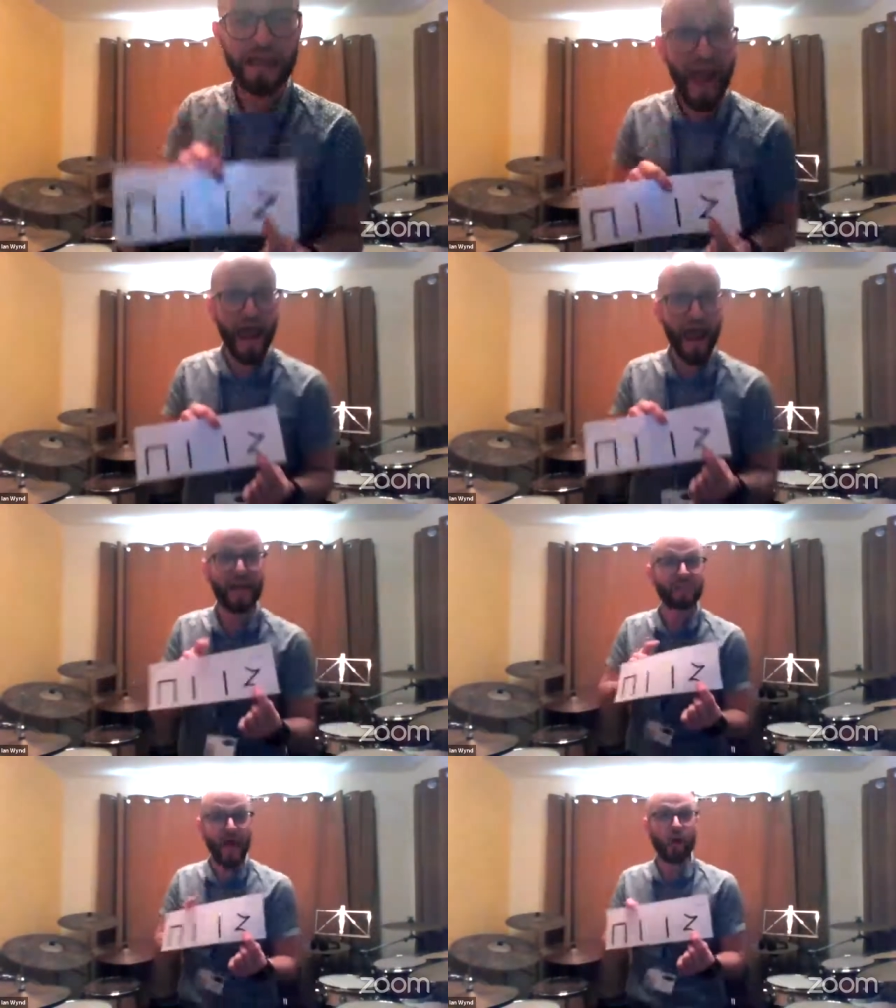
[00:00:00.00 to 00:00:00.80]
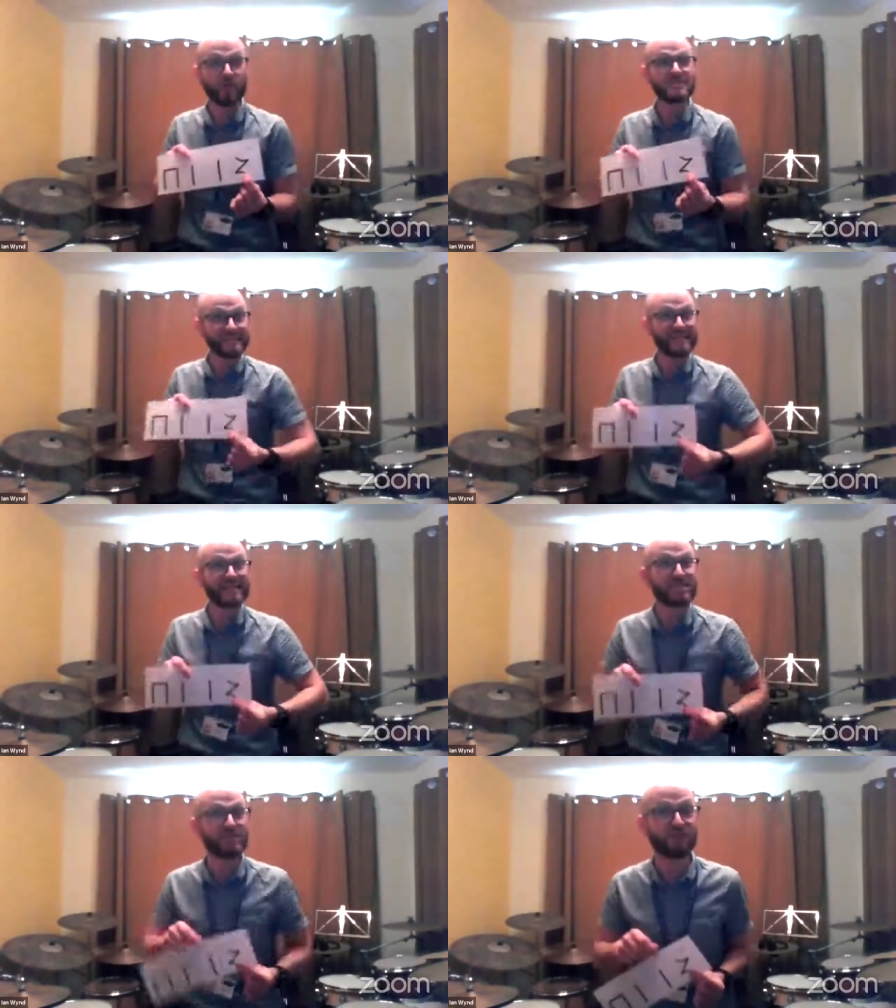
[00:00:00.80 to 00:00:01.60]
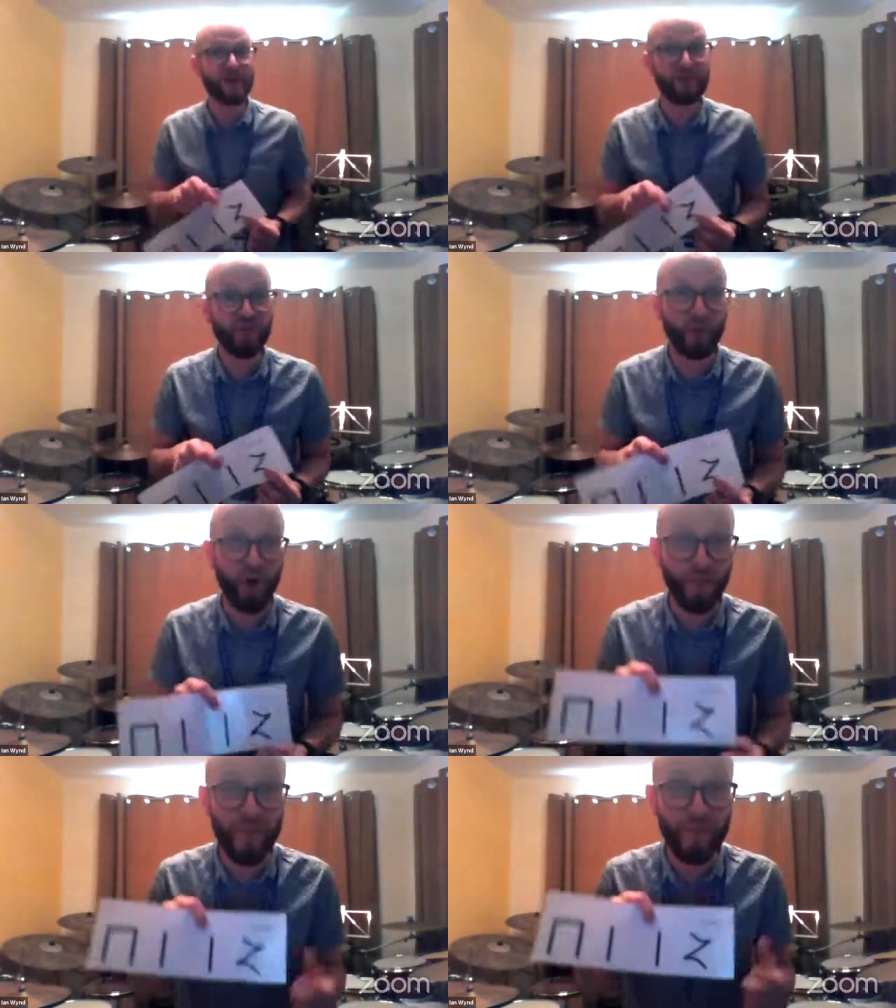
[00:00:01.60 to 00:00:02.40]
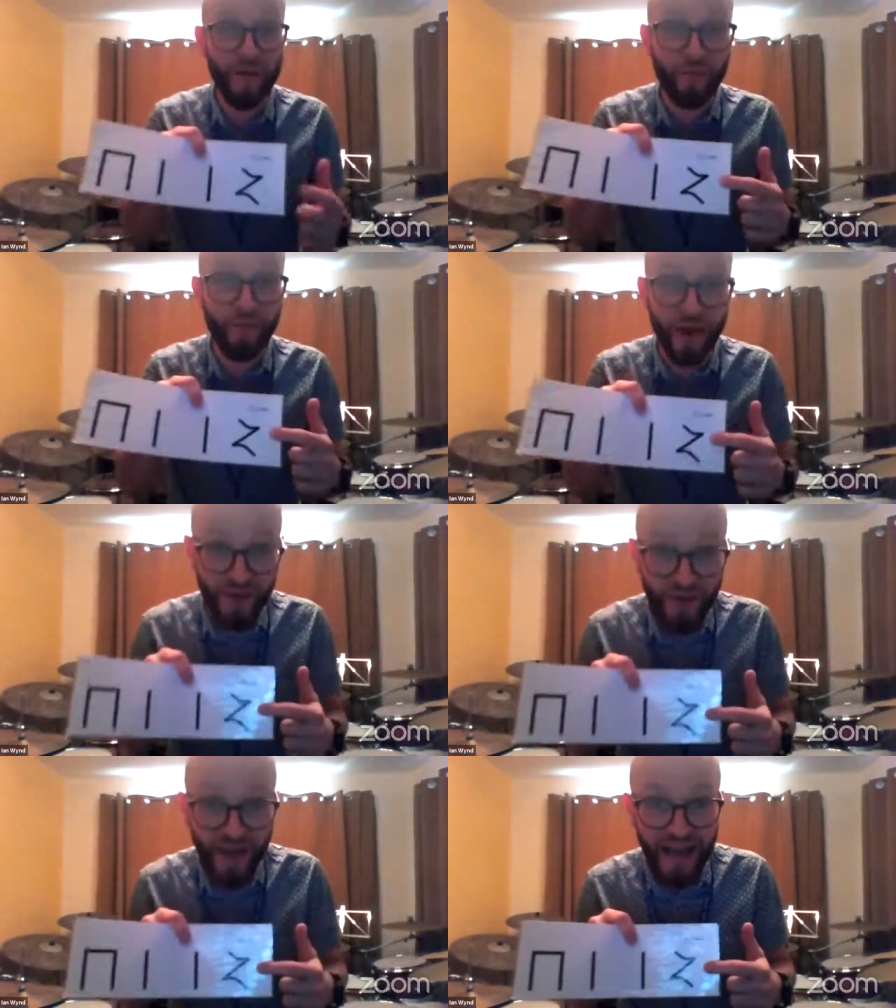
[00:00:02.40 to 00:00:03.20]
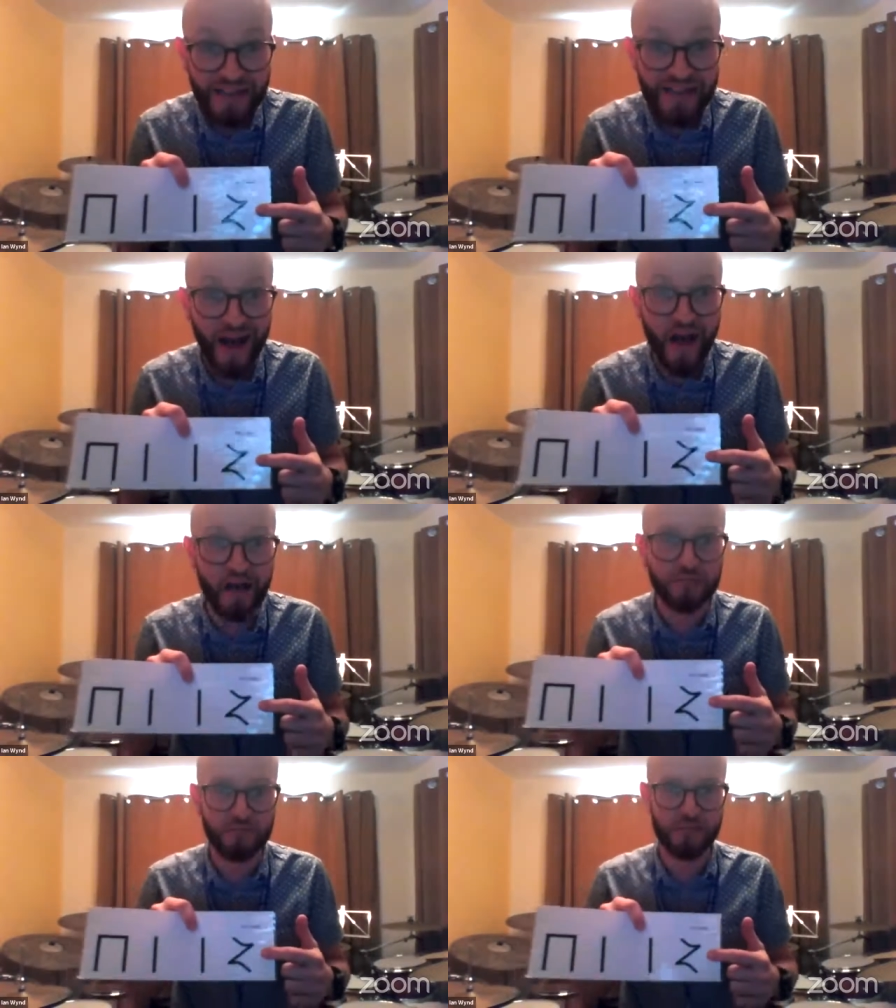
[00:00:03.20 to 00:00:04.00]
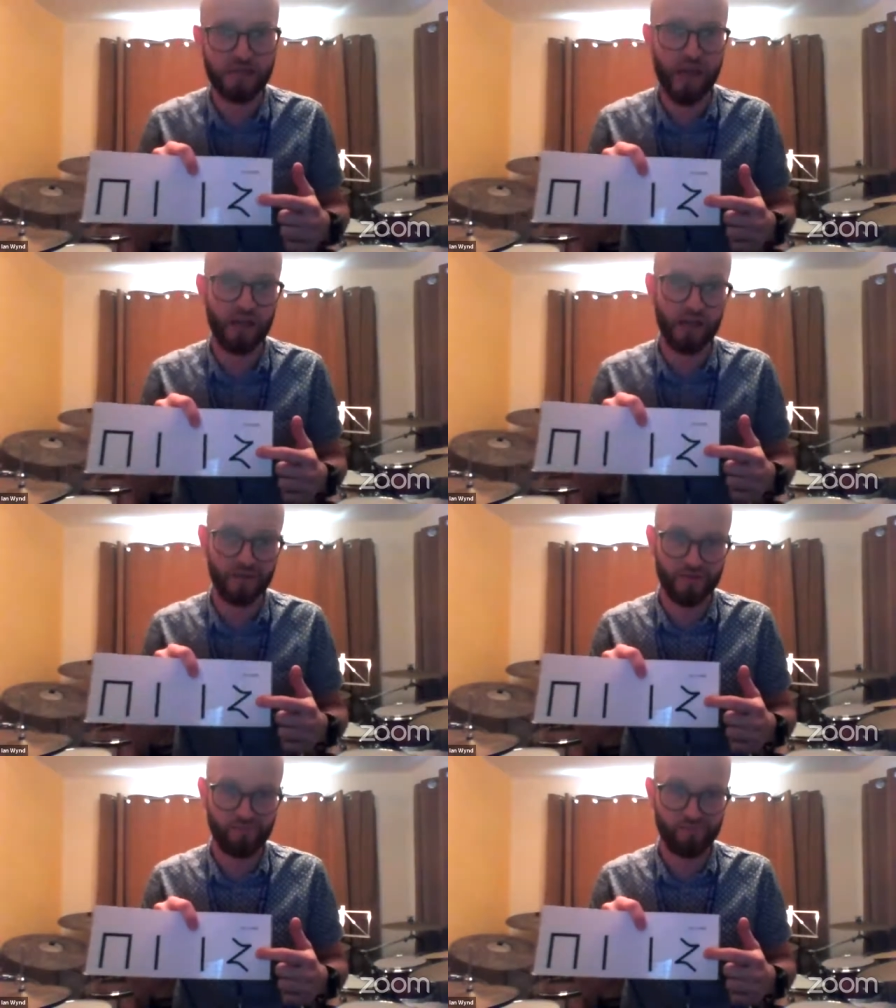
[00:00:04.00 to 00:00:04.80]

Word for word: Yeah, that was the teacher's favourite one, the bit where you guys are silent.